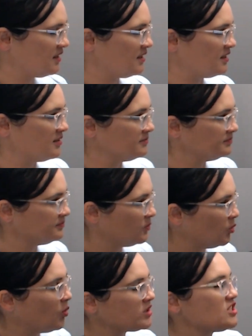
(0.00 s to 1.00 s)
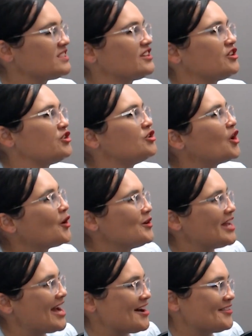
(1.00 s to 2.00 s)
or what do you think you know
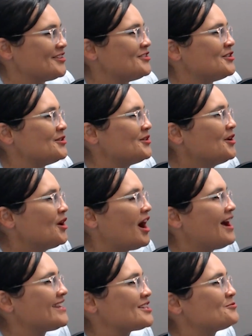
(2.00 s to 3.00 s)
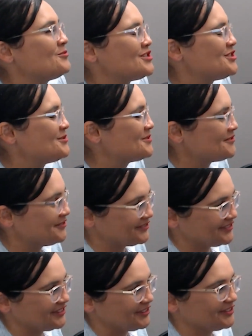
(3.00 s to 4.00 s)
now that you, I guess, wish you would have
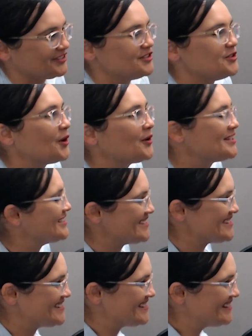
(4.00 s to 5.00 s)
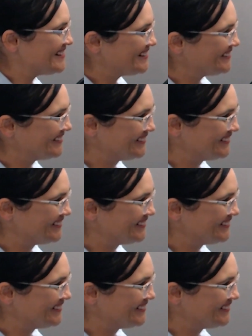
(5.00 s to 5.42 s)
known at the start?